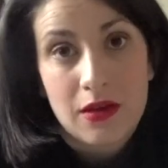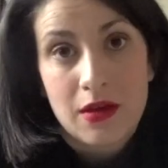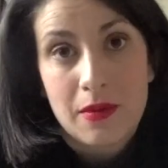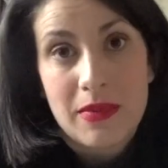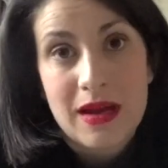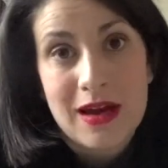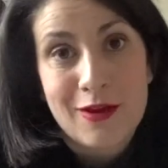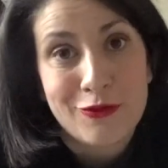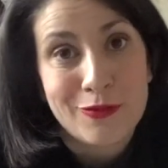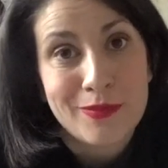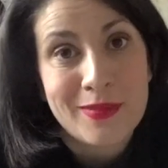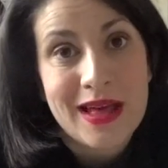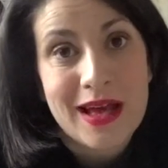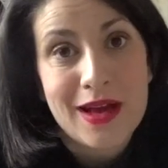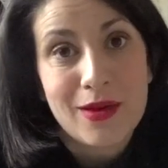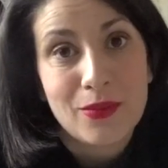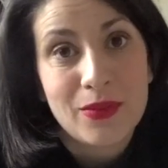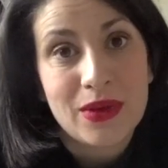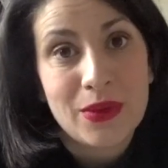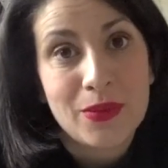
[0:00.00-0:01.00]
Apart from
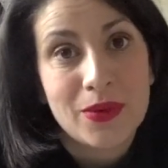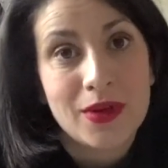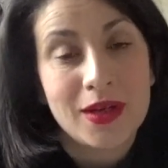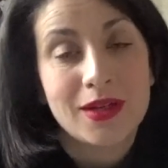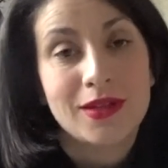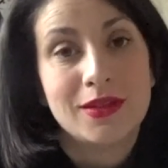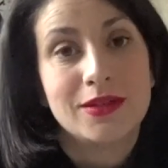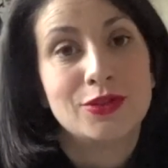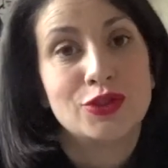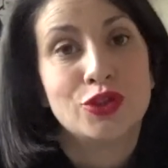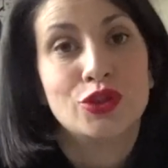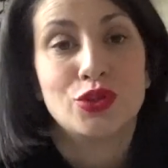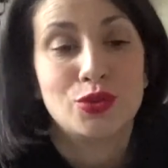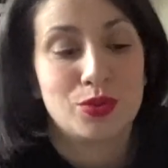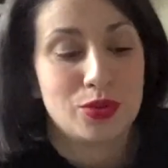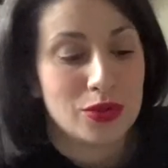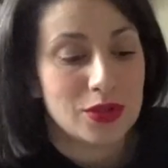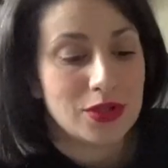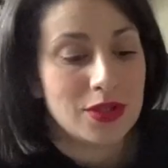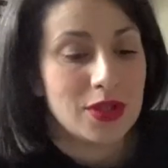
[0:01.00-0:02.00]
that, we were, touch
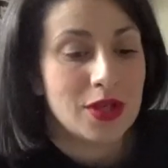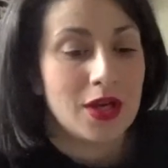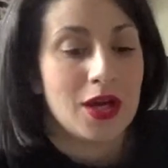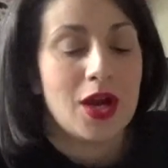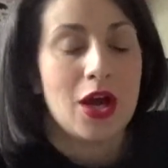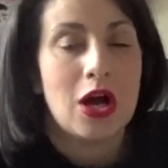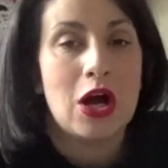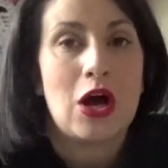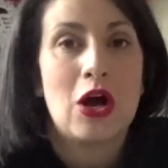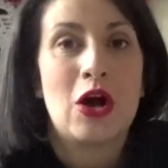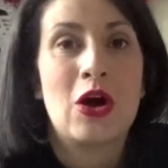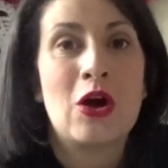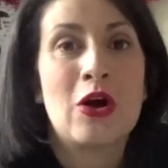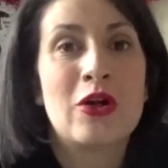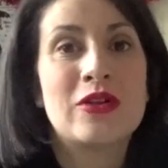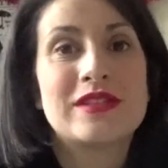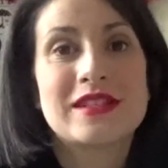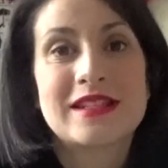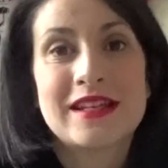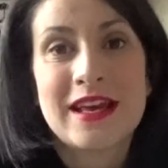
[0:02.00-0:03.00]
wood,
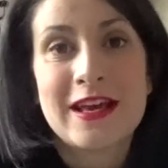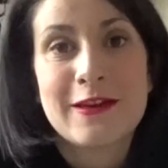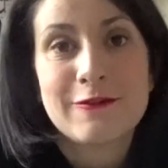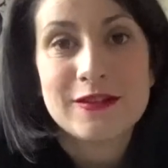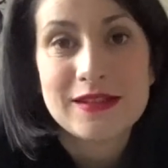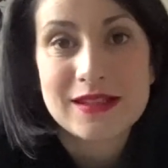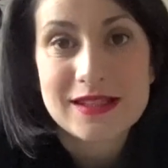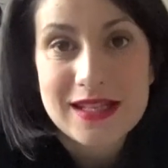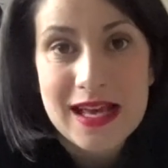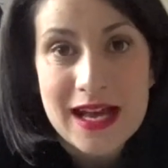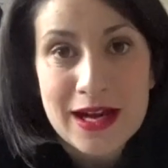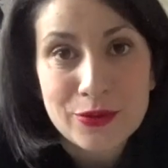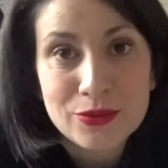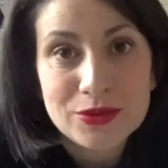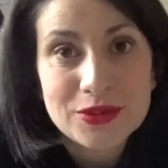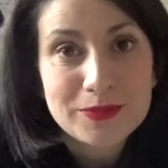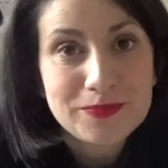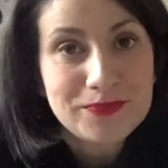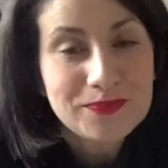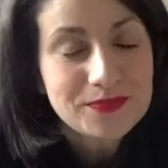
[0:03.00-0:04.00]
all safe and
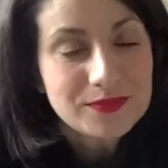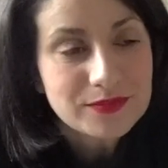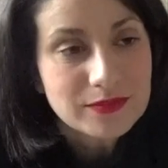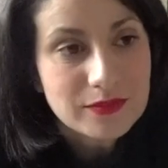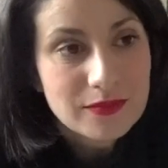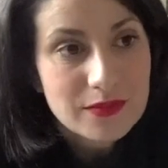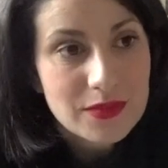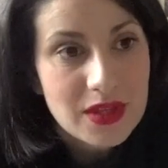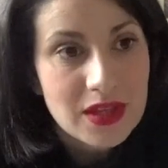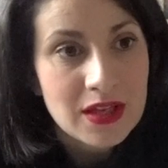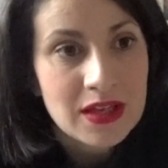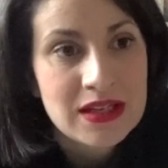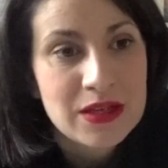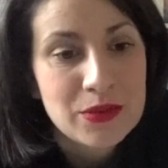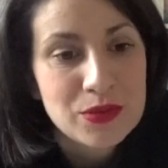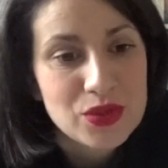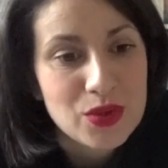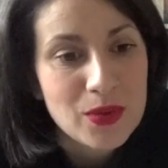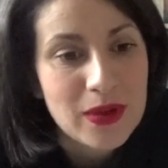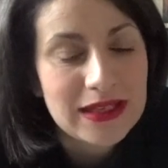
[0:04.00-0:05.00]
sound, and it
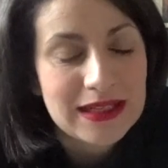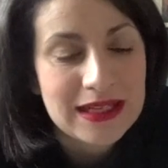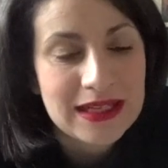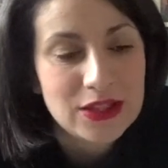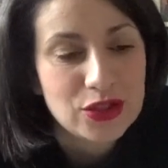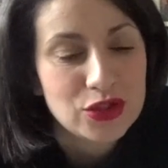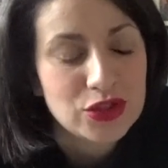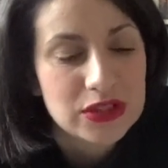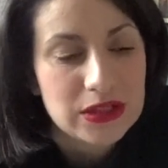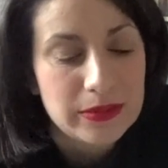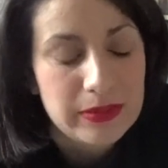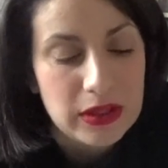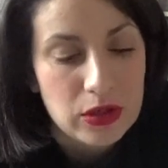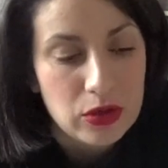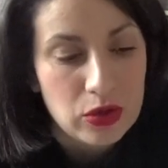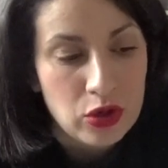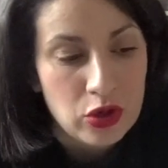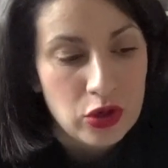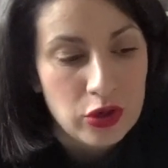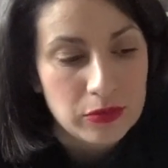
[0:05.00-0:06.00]
was quite nice just to be at
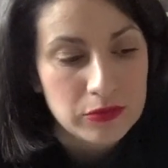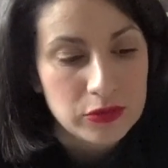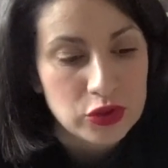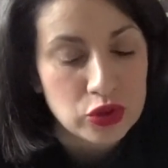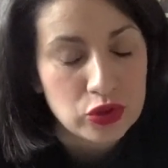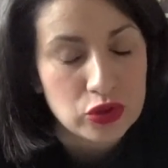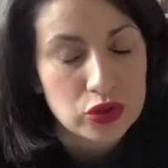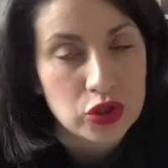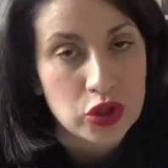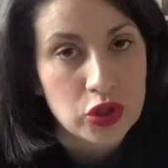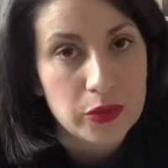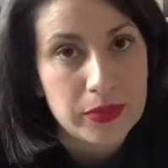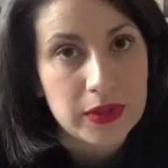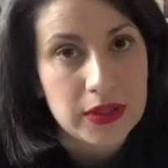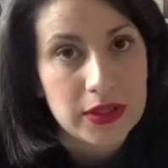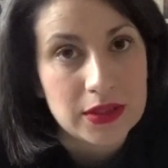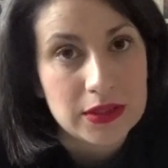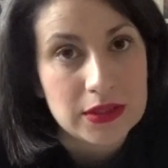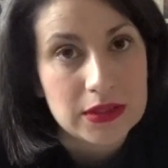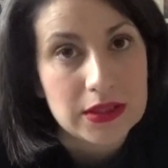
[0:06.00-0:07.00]
home, tucked up,
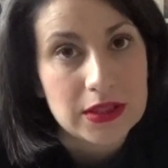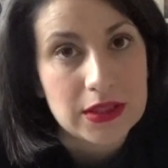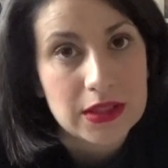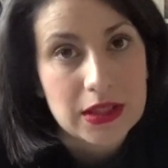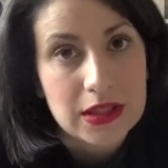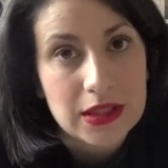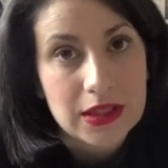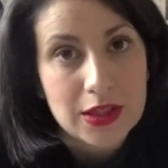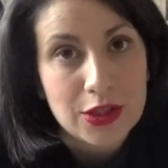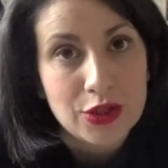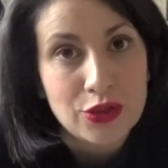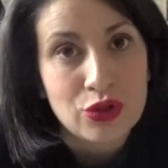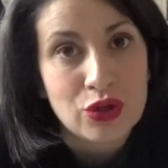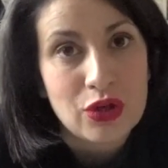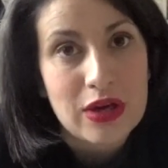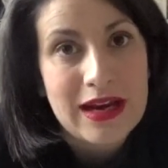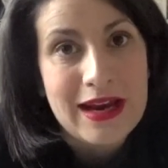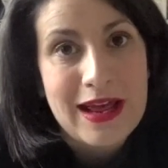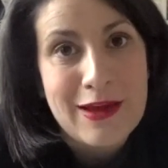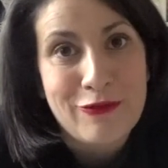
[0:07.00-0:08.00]
and
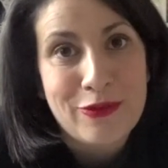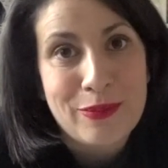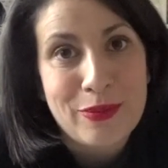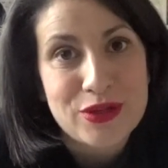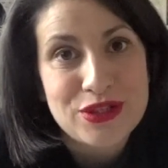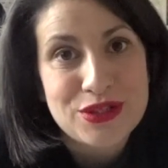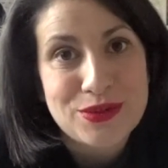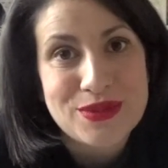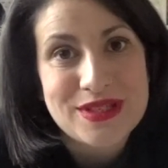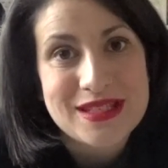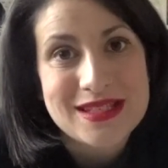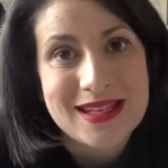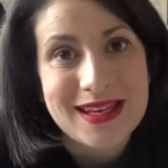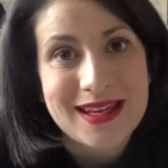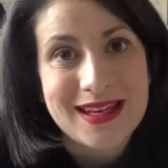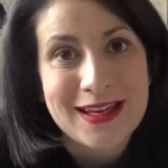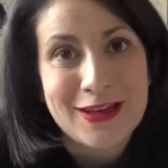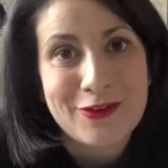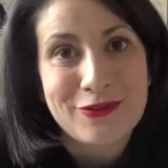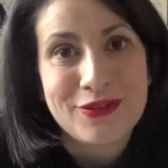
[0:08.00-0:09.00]
knowing everybody was
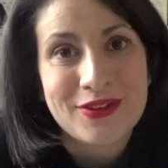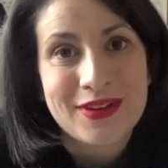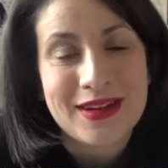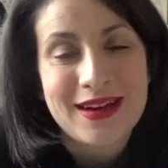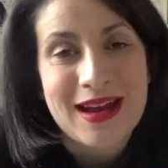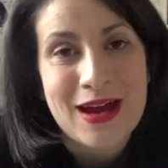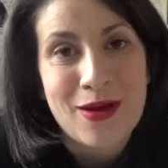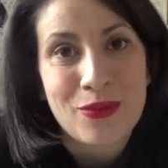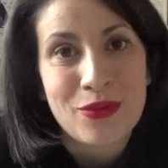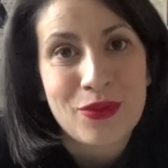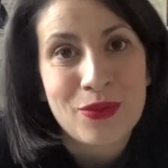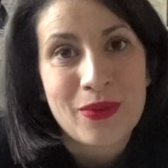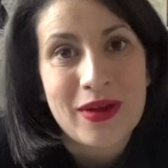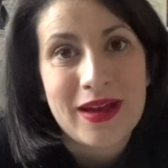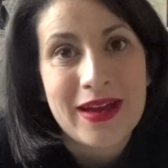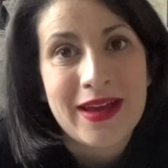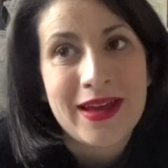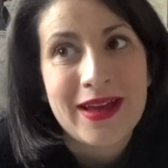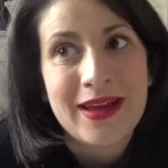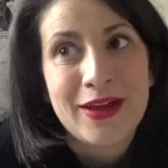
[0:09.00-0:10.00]
safe and out the
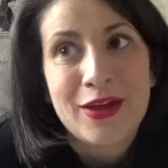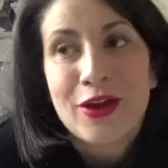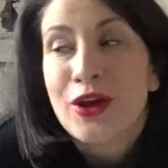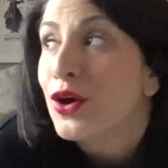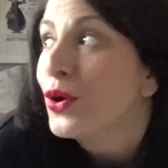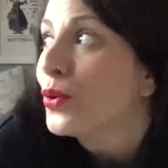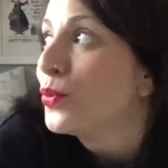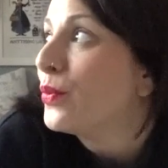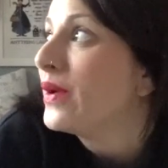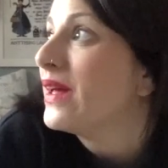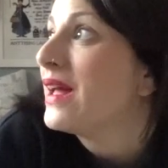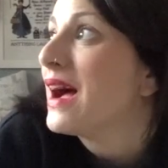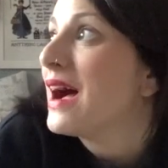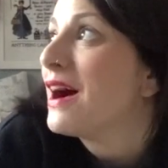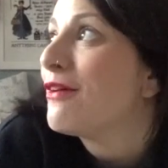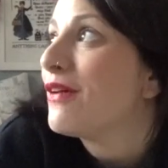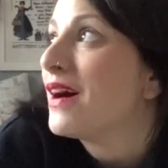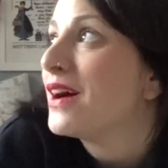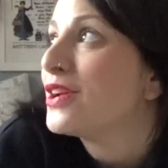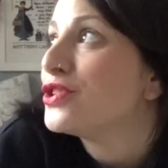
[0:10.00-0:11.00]
way. We
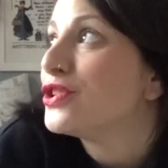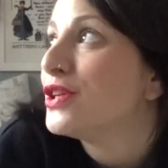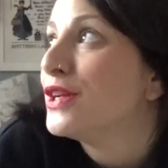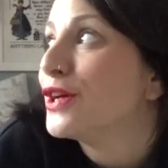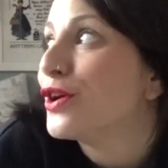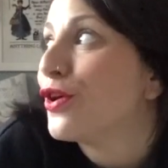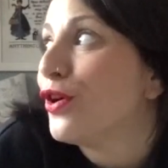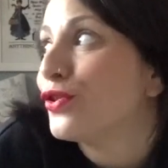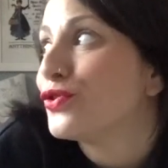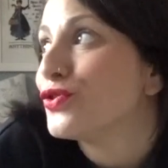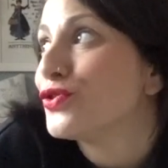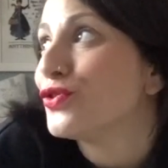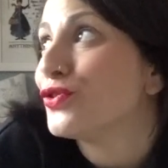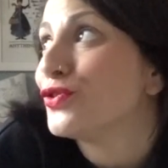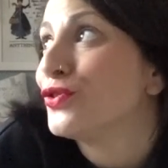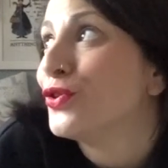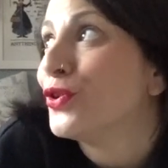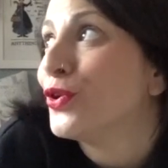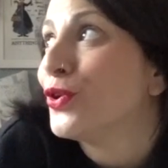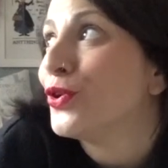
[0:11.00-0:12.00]
have actually got
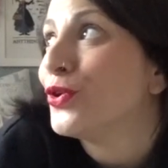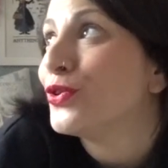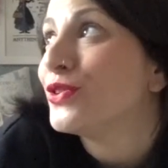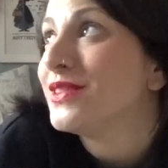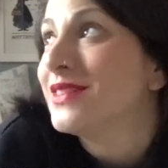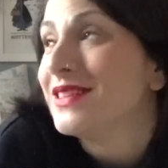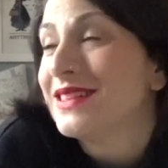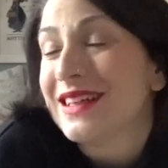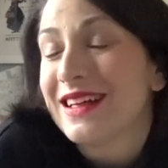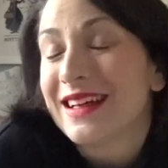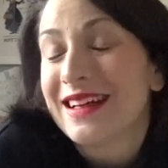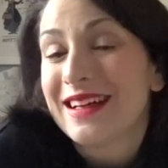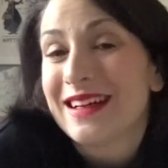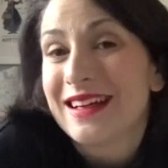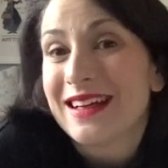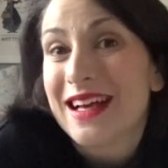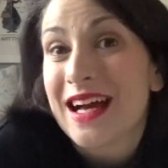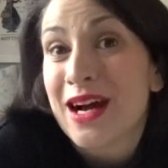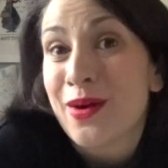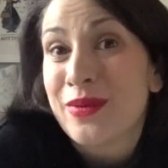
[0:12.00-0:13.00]
snow today,
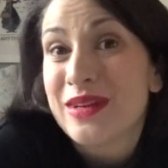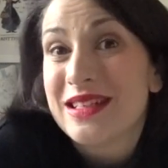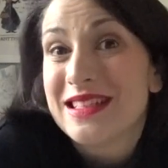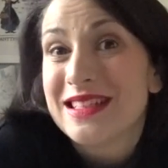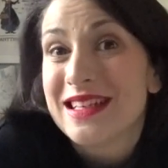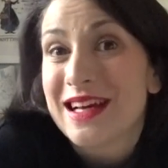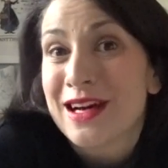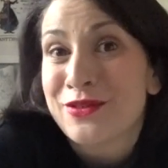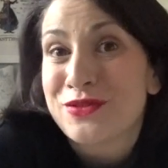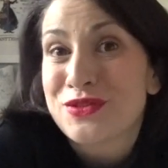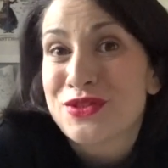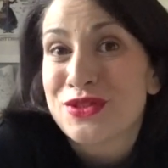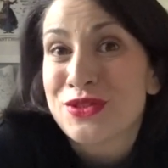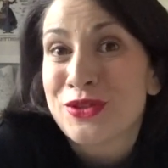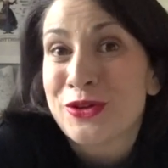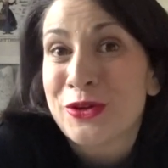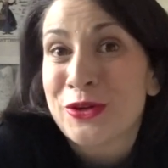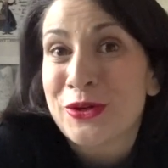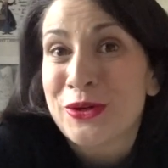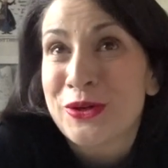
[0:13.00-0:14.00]
and we did have
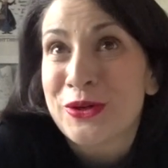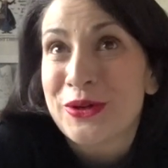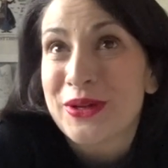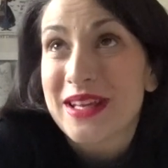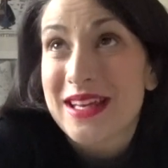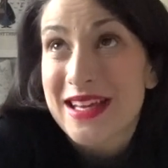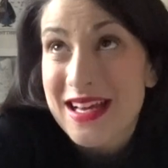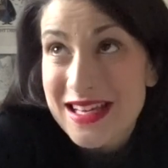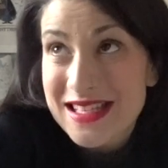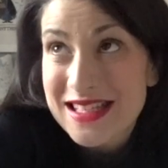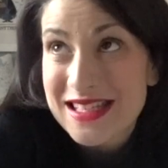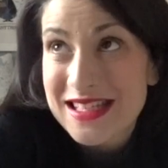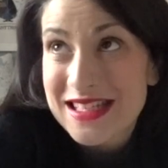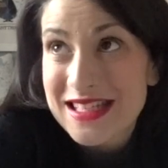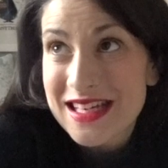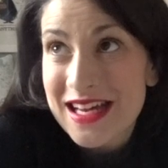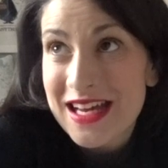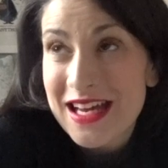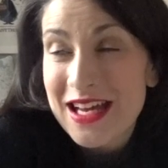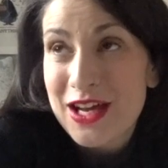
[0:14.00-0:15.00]
snow
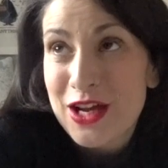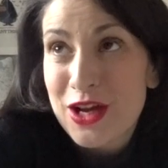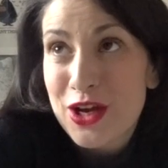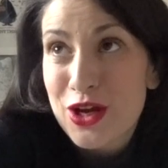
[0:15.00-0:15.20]
yesterday.